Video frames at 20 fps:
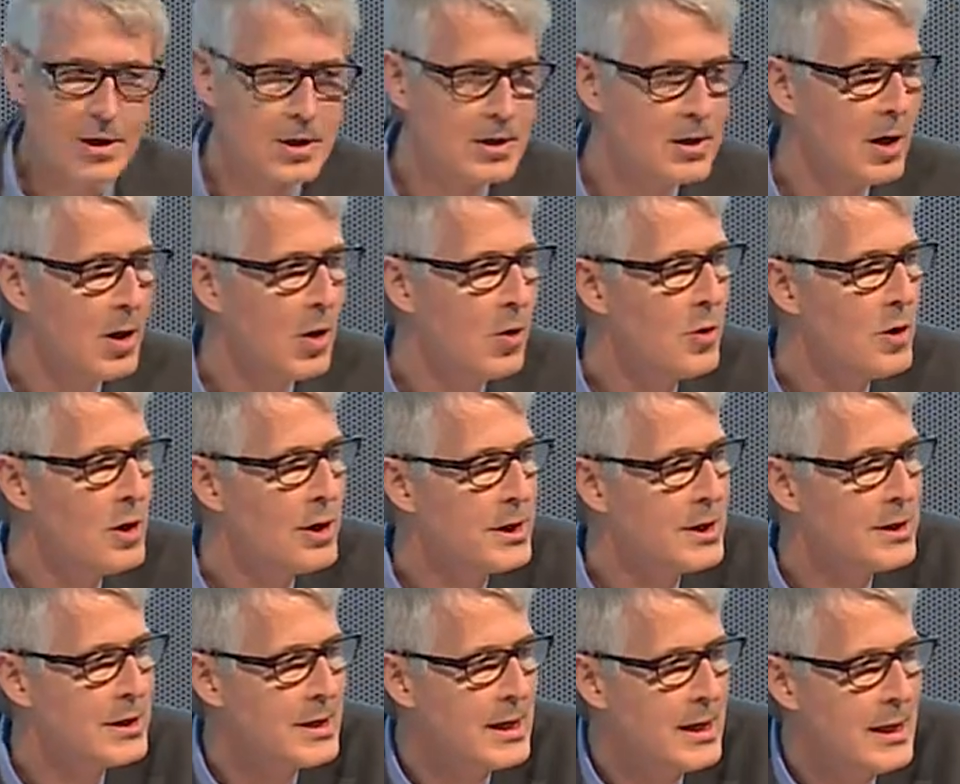it's local
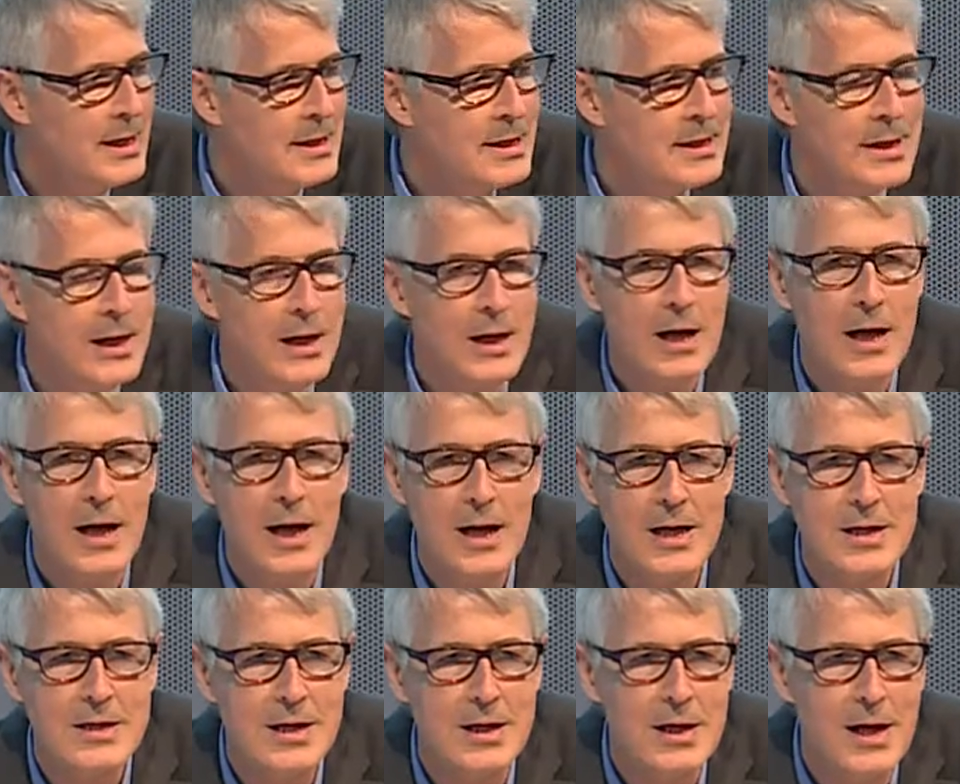disease,
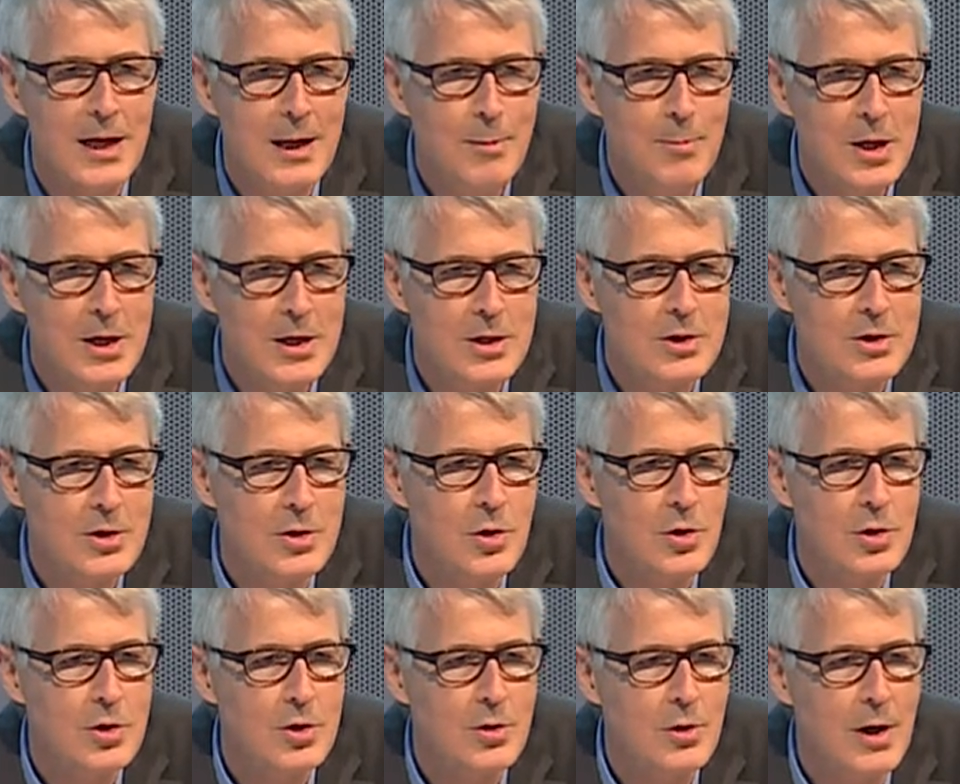it's limited
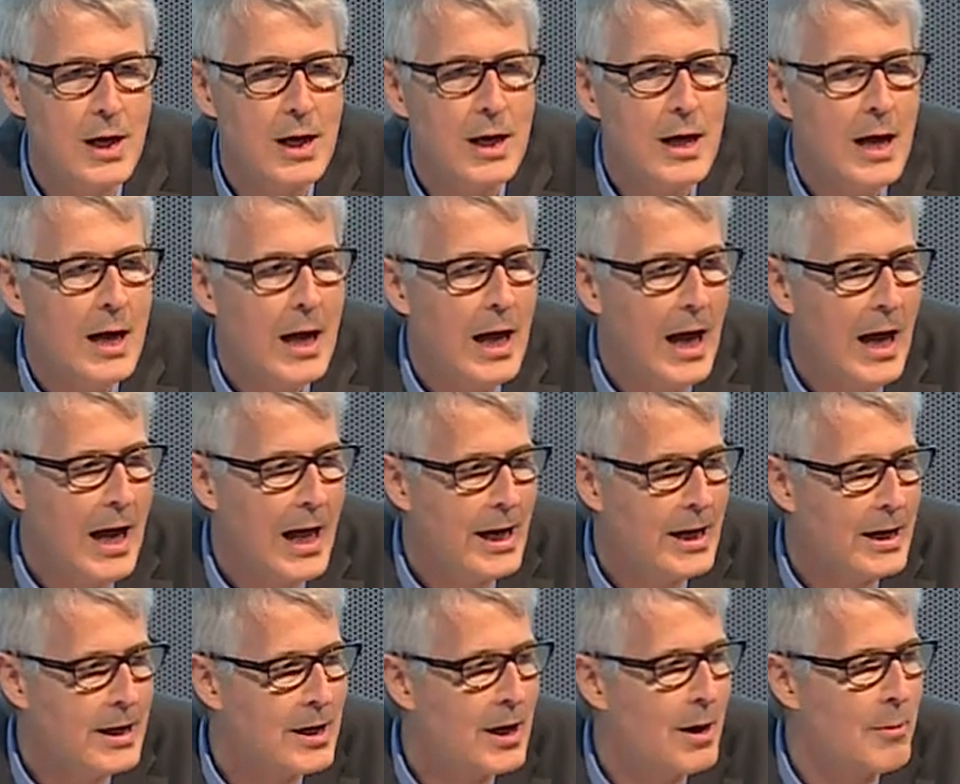surgery,
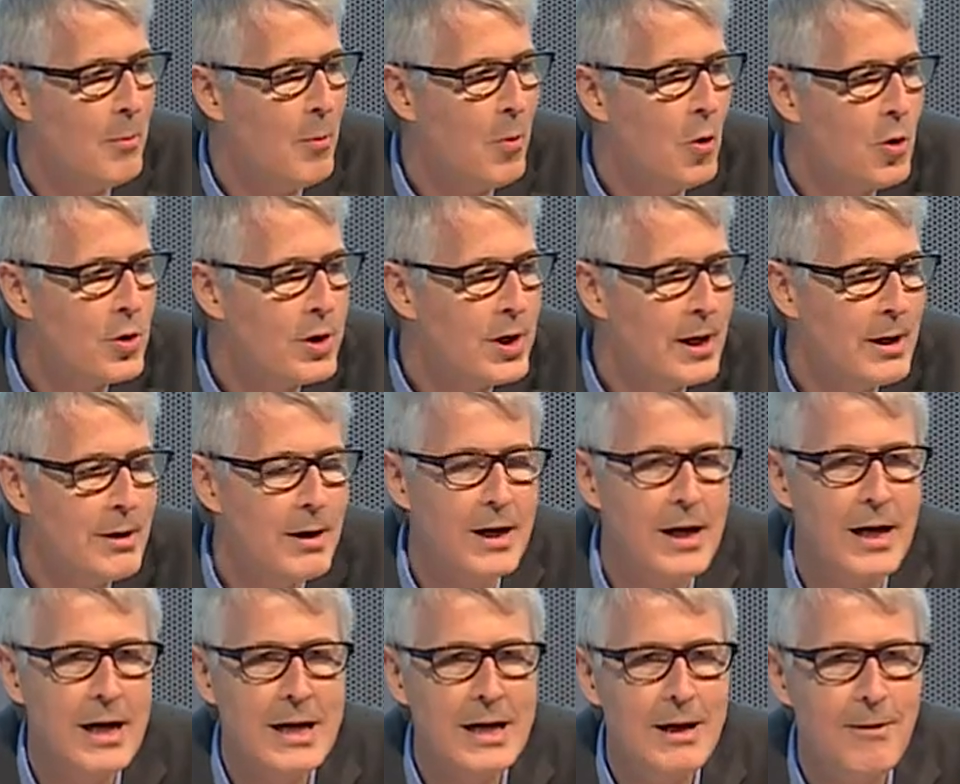and more than
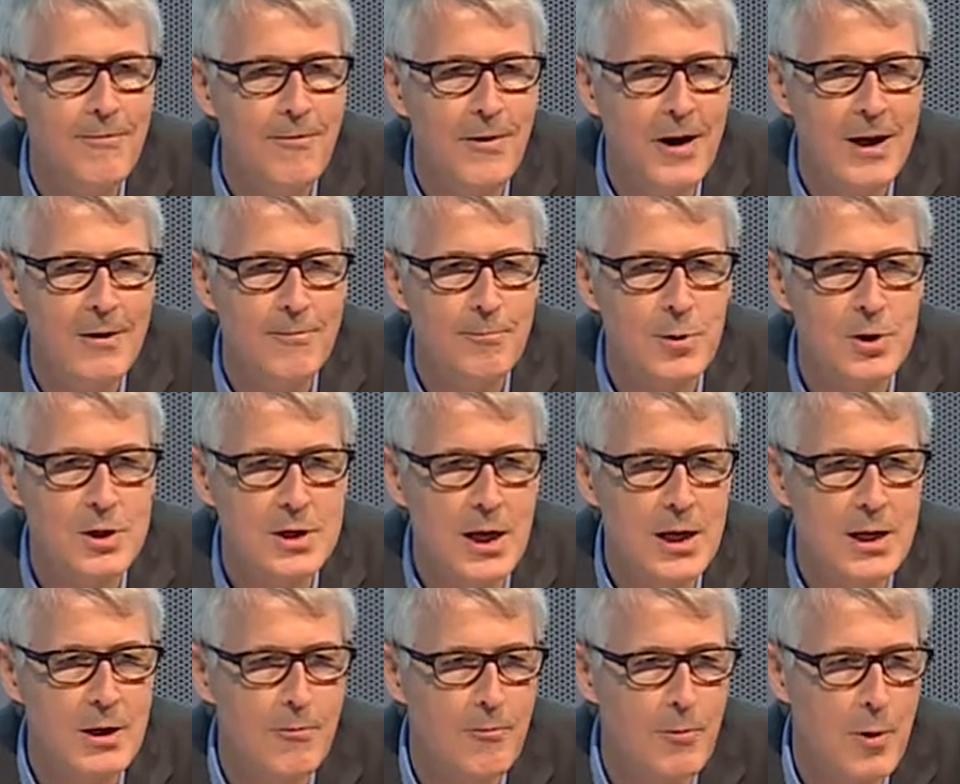95%
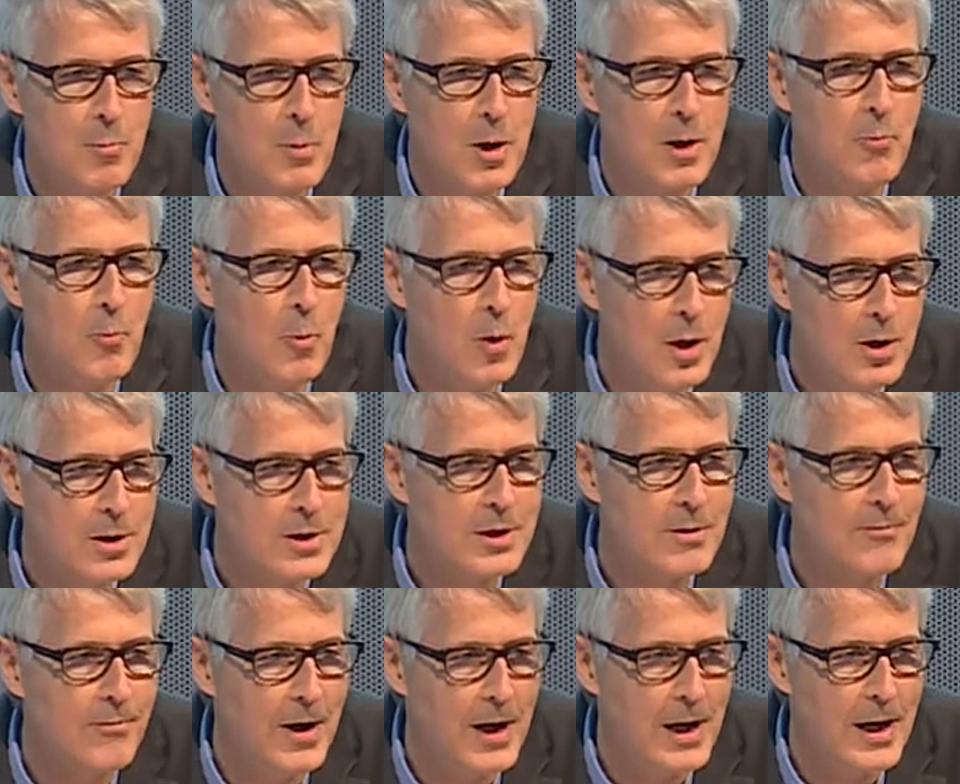of women will
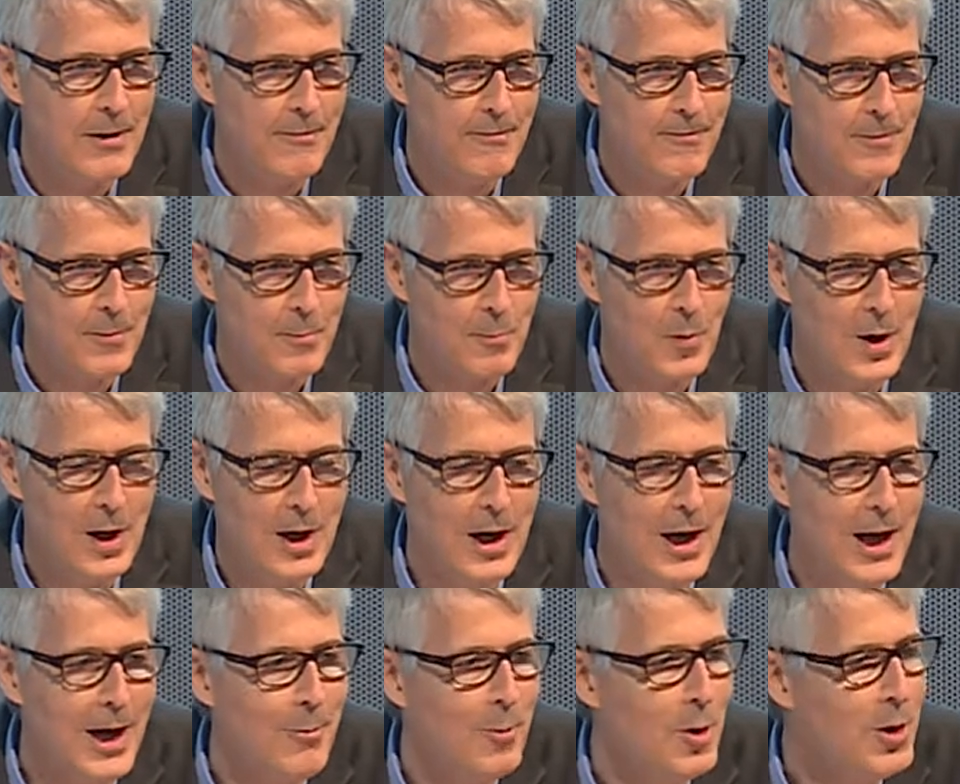survive.
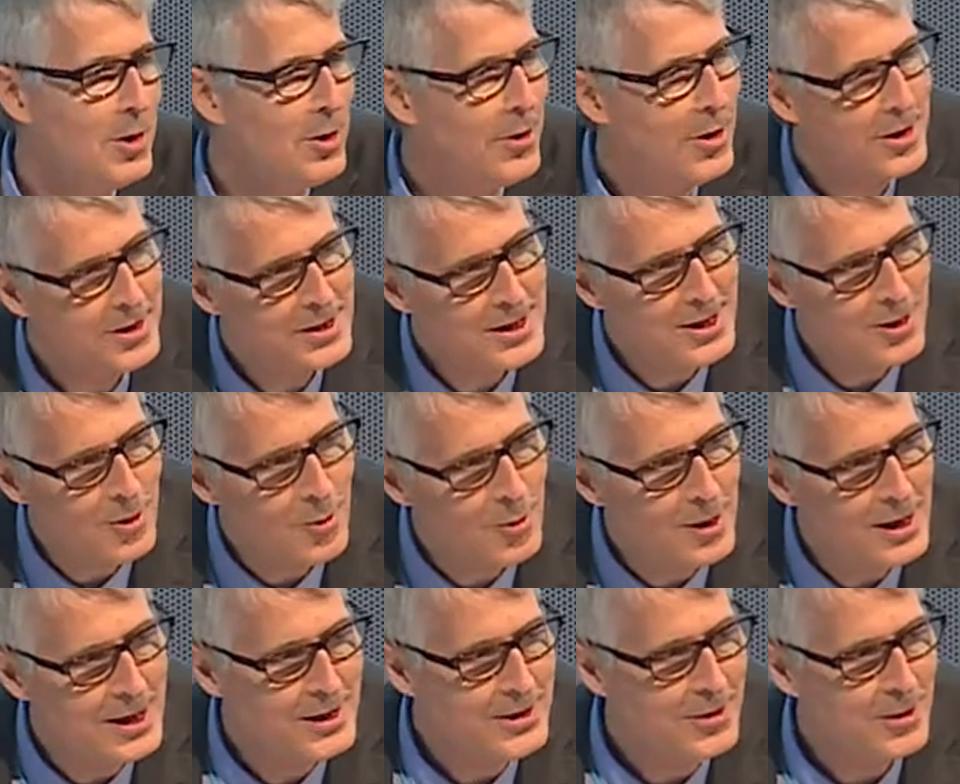I will not go
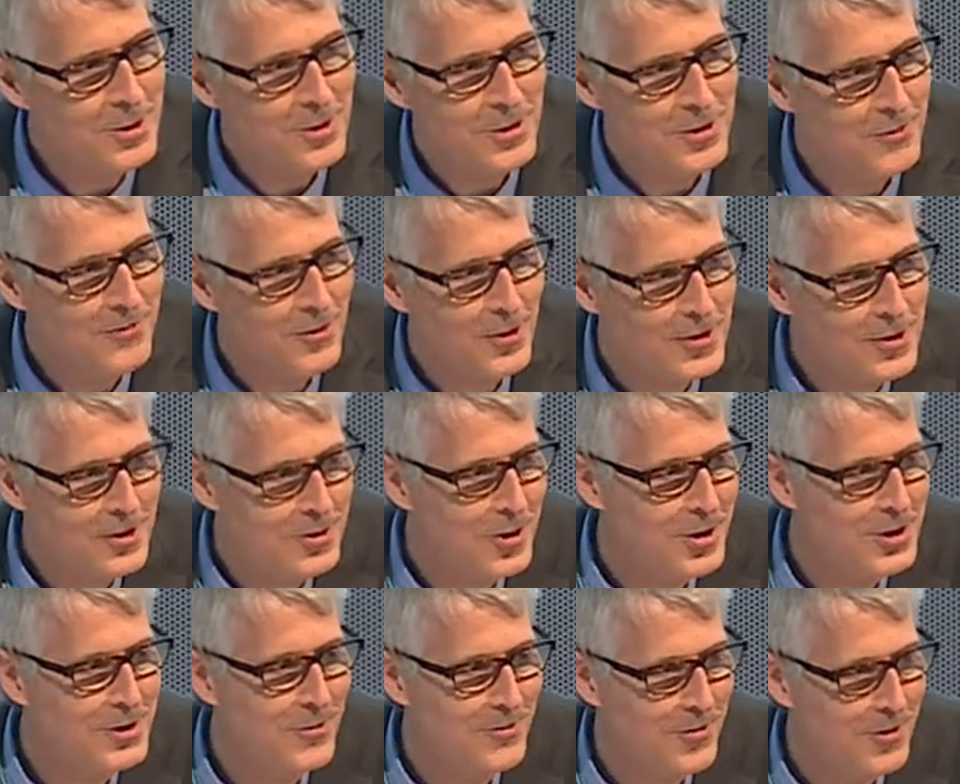into
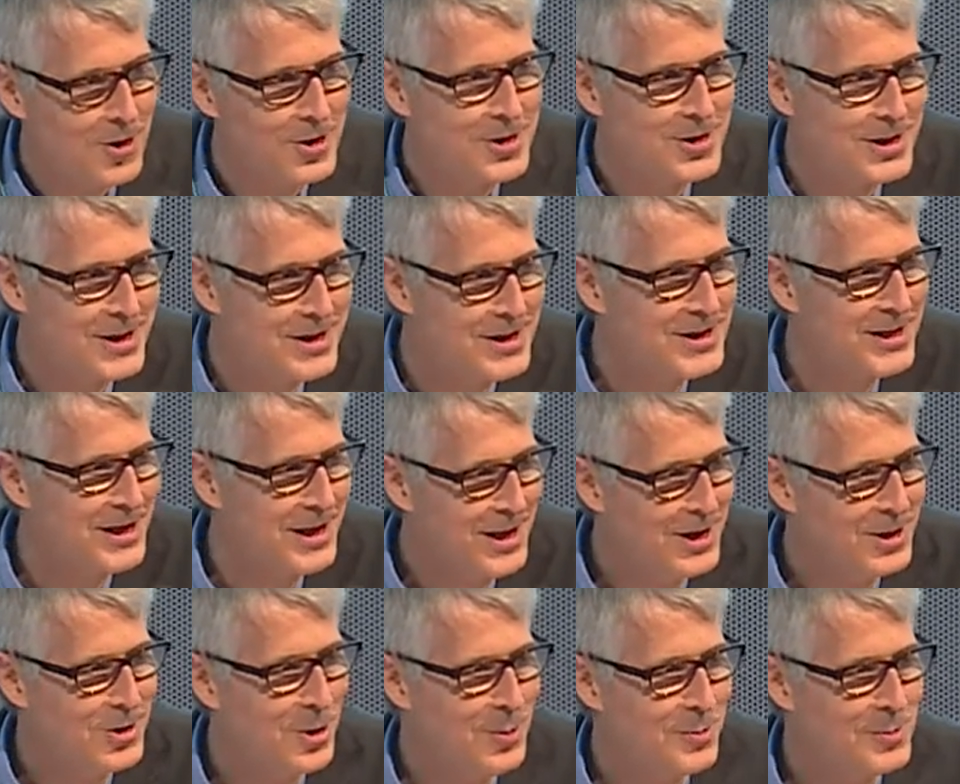controversies in
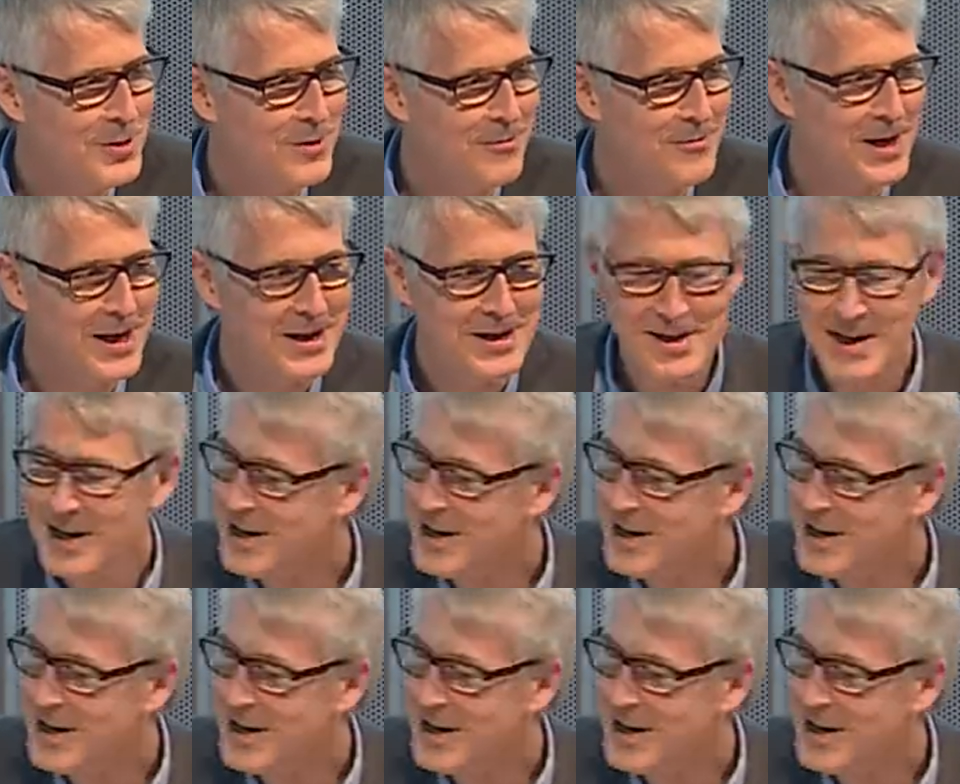terms of that